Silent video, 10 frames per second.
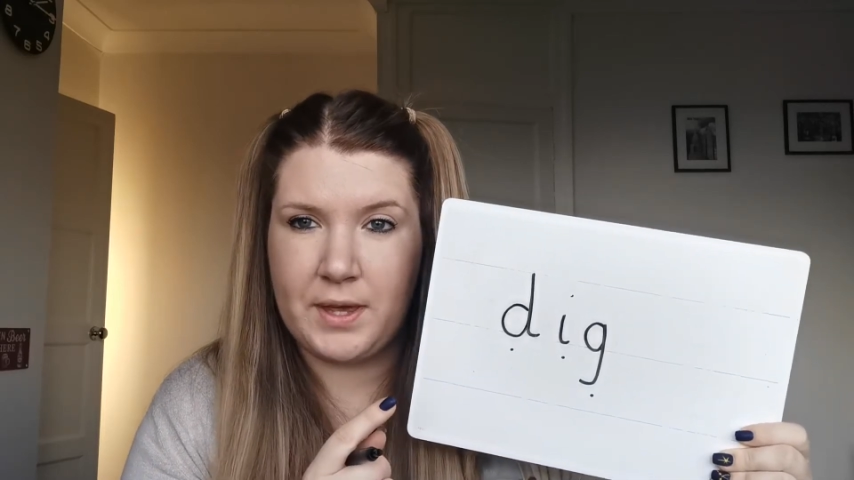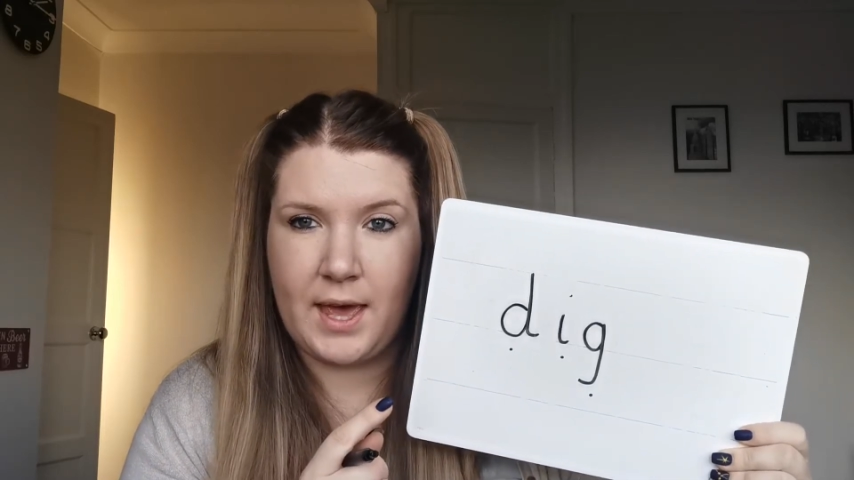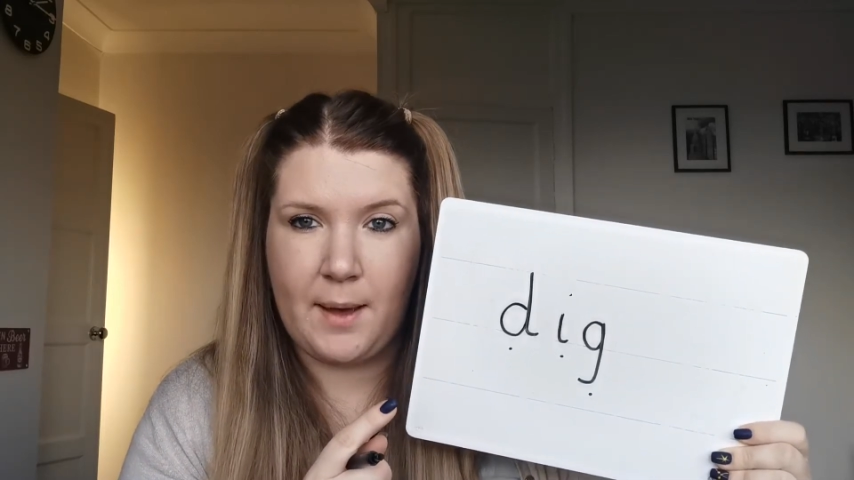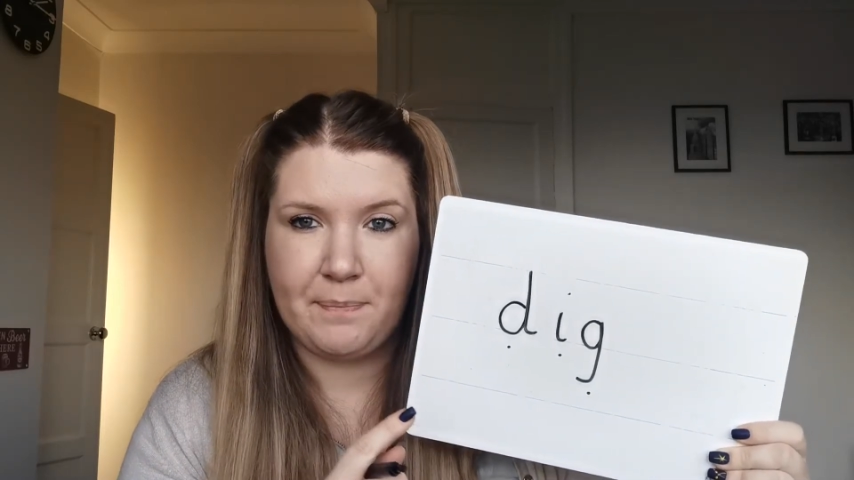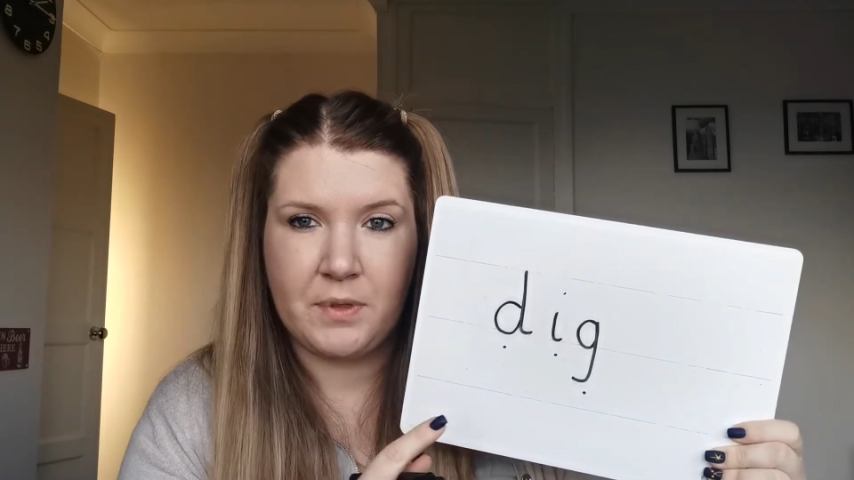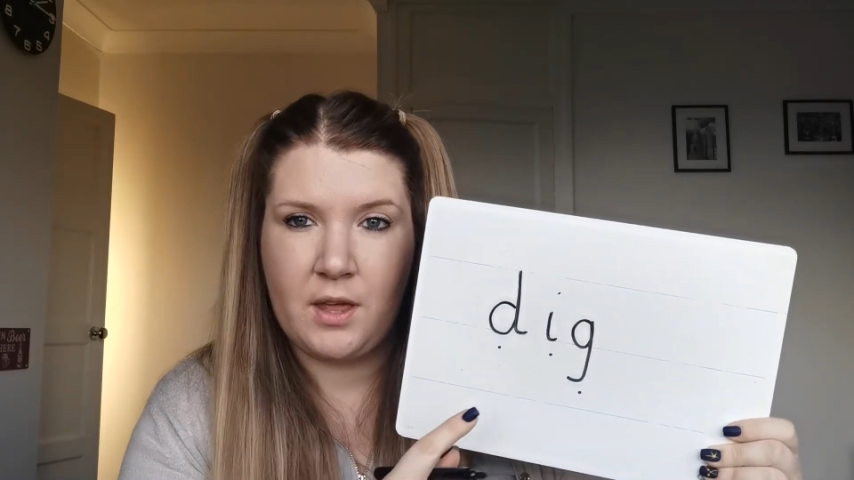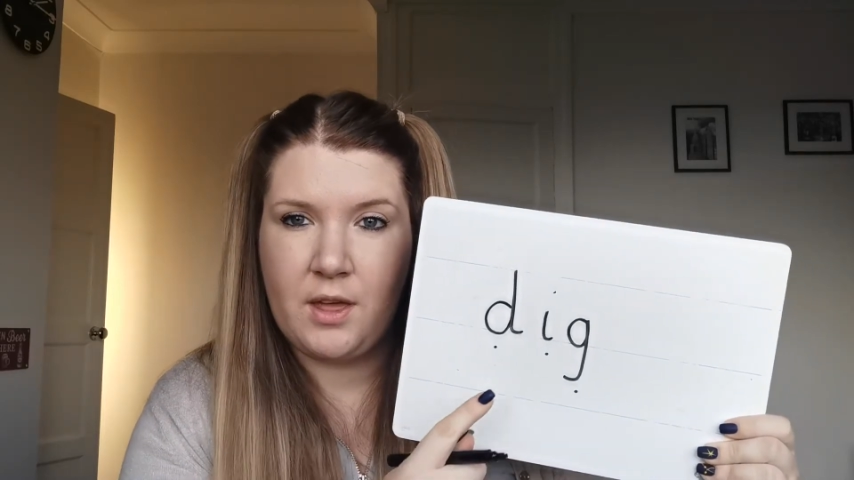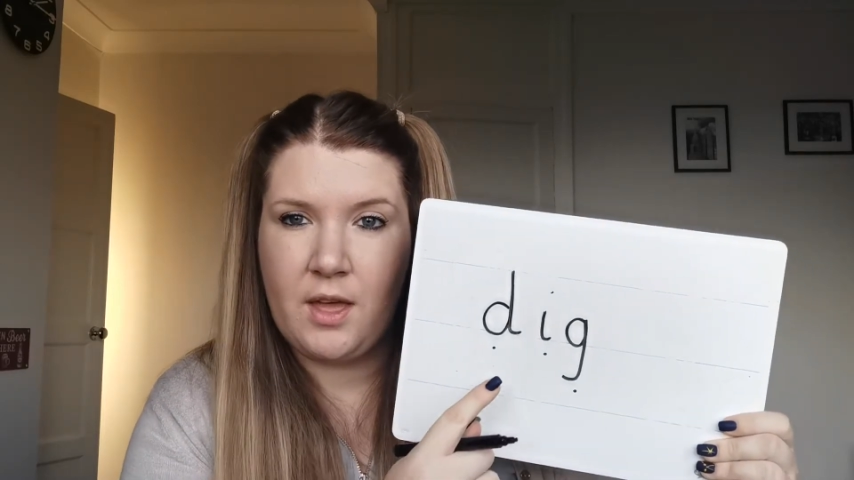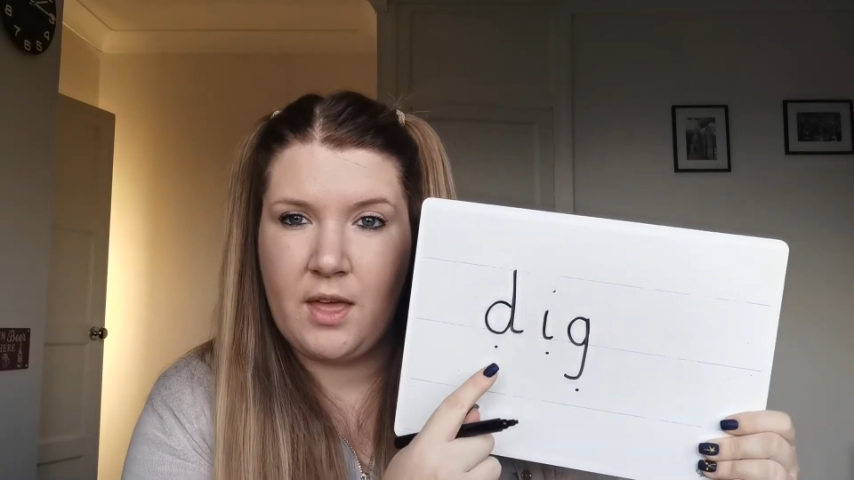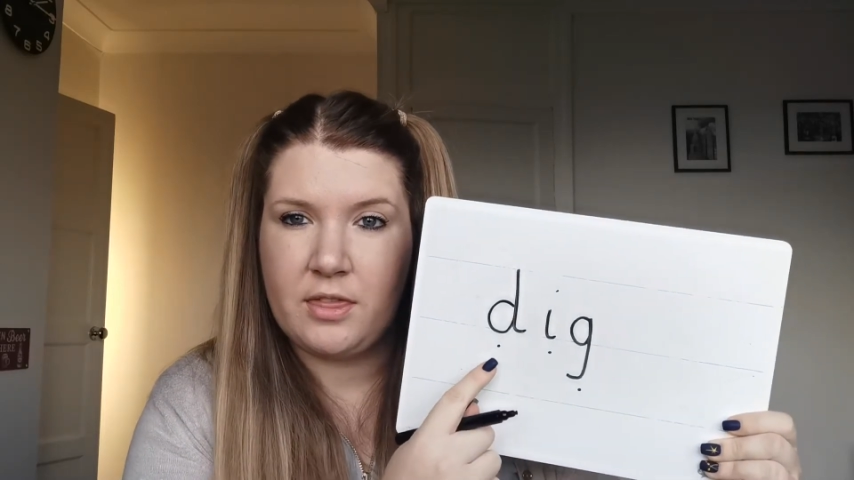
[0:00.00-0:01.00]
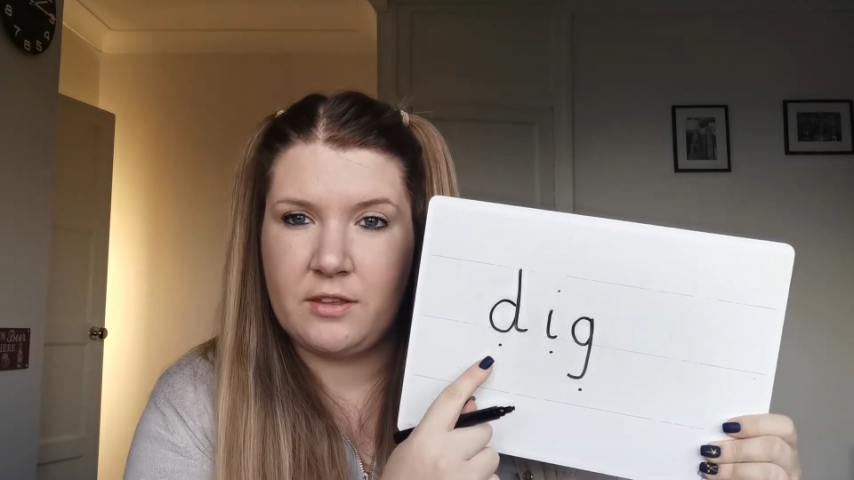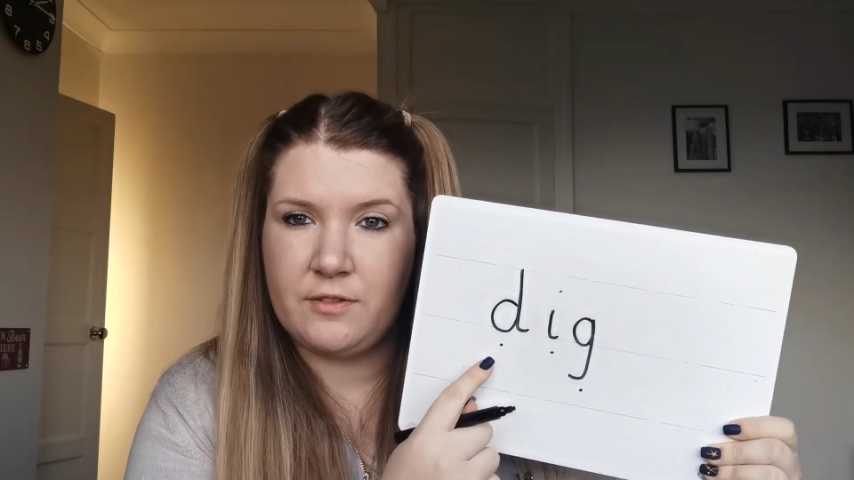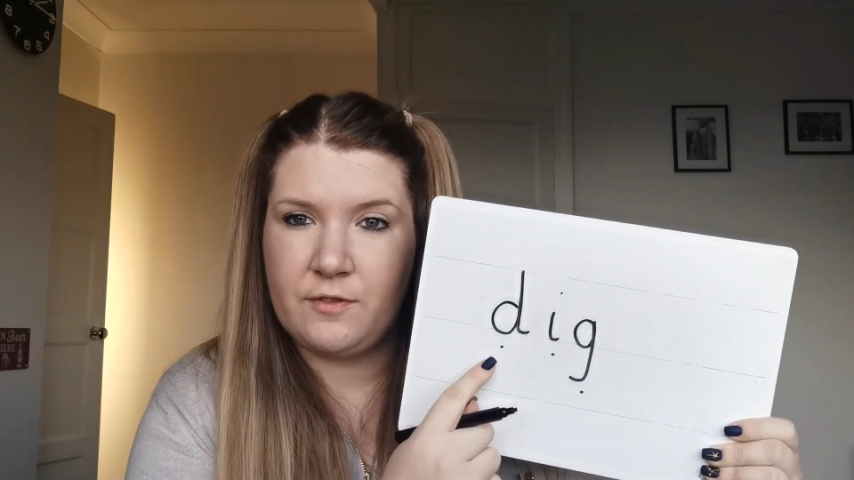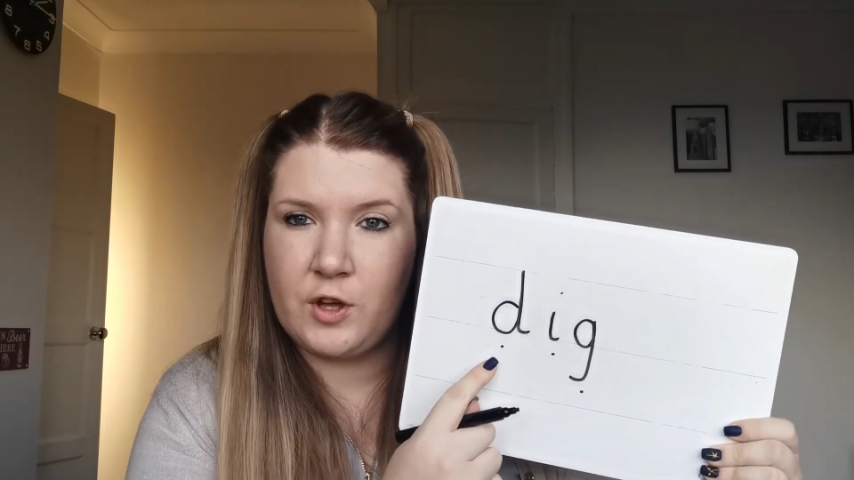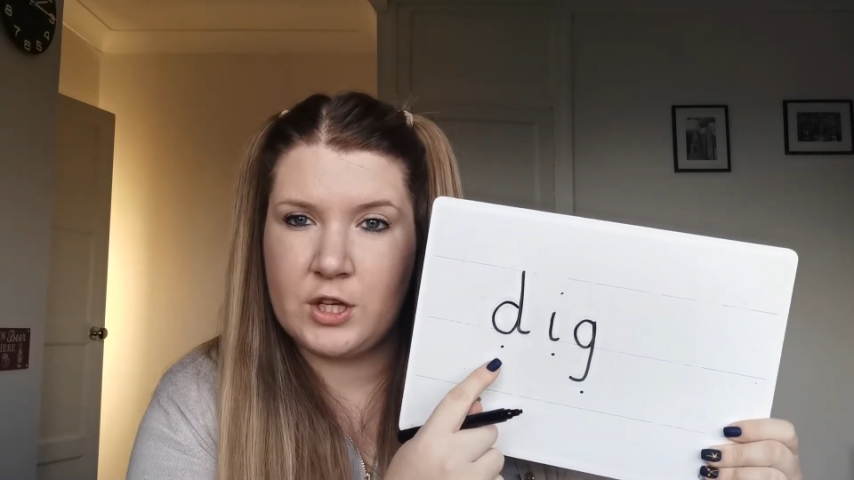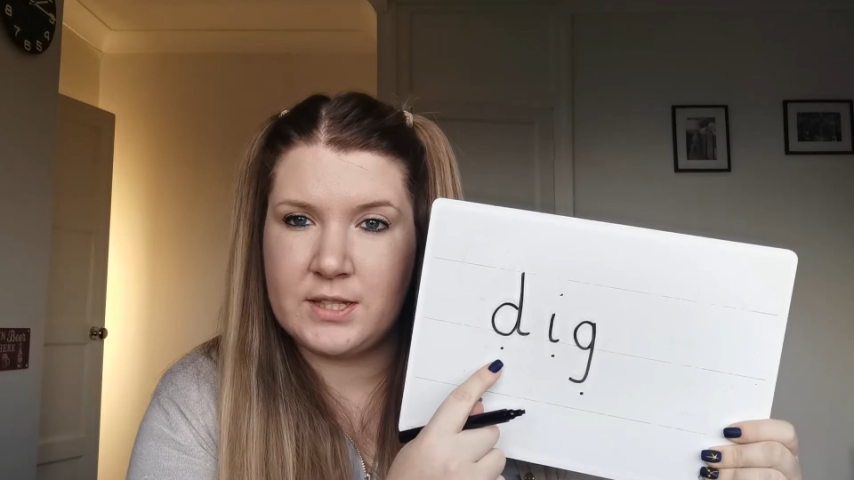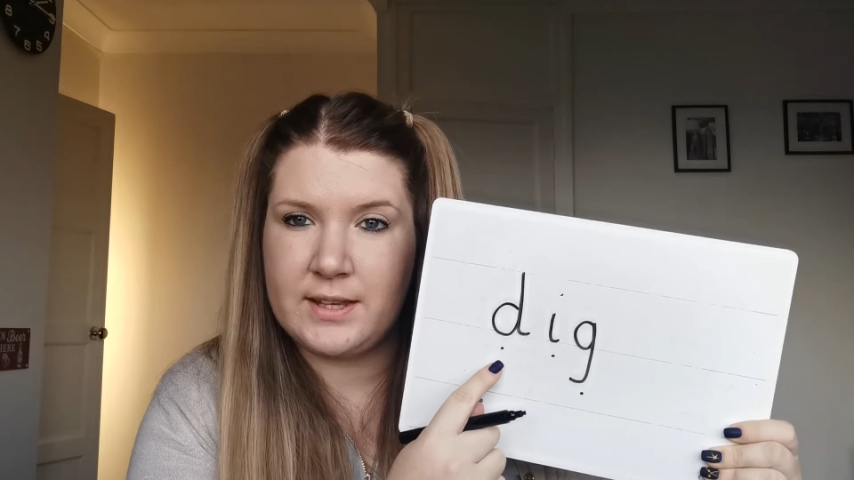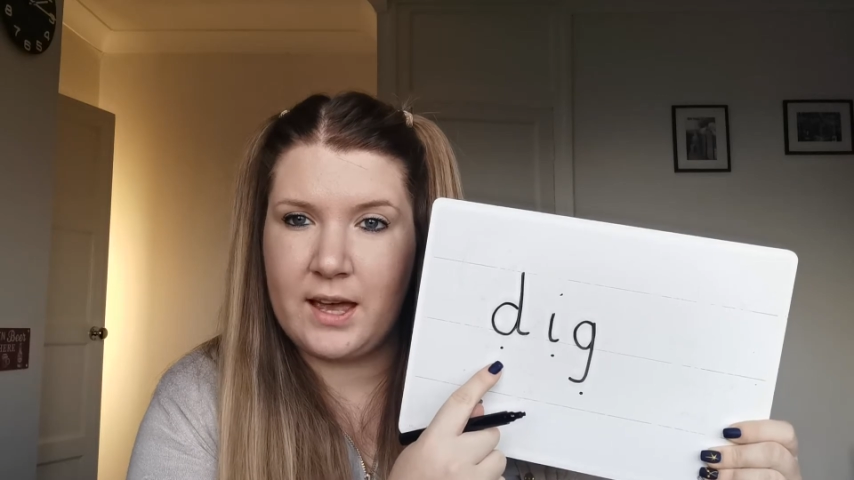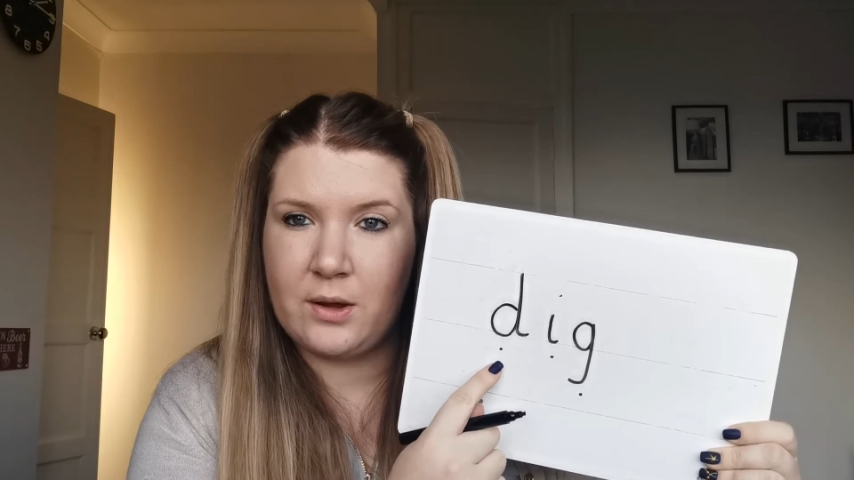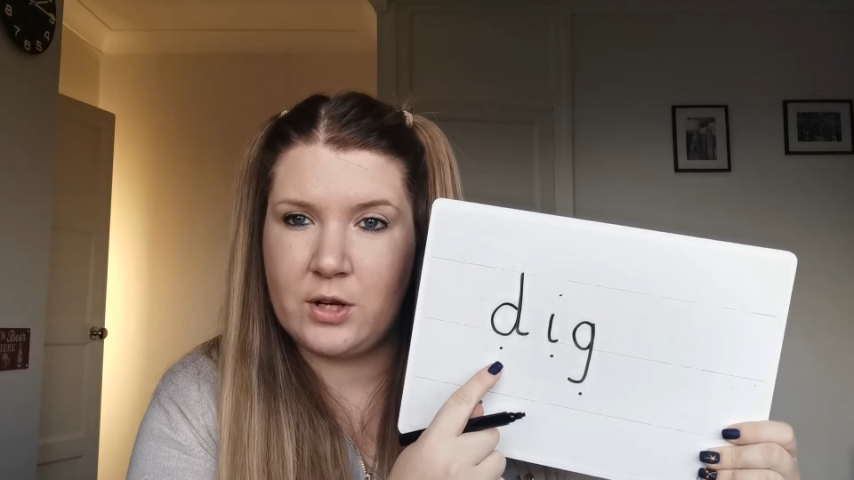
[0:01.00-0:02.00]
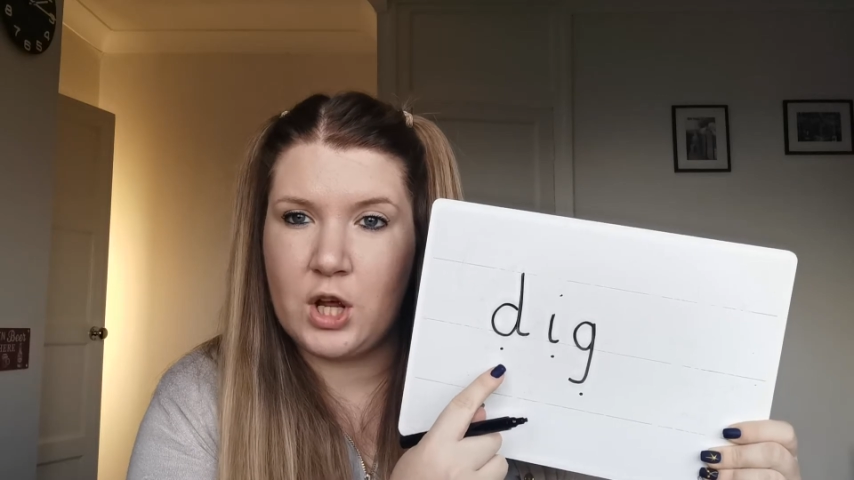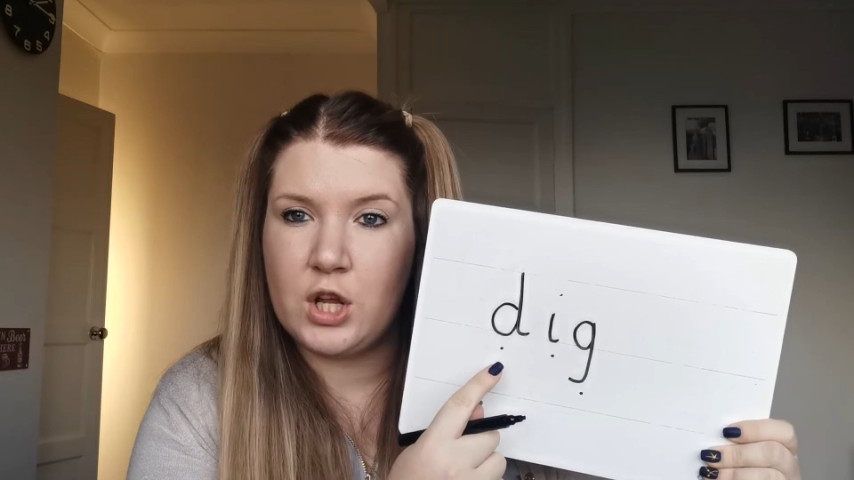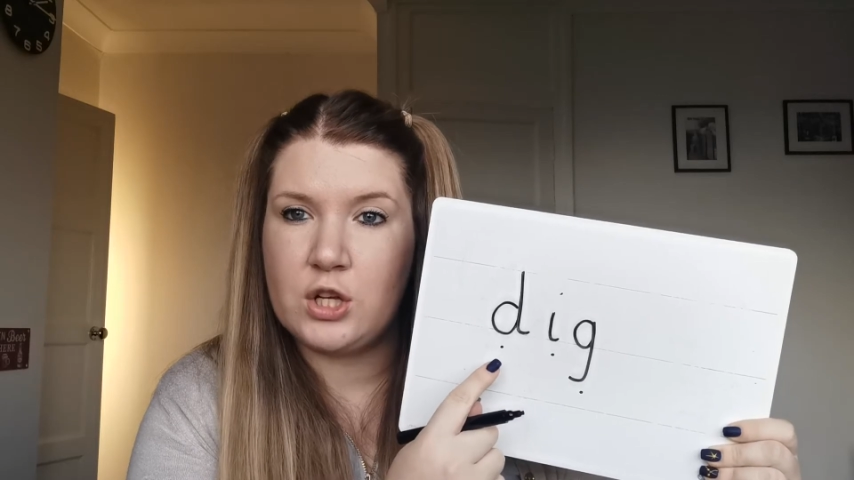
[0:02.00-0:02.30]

get? This first sound.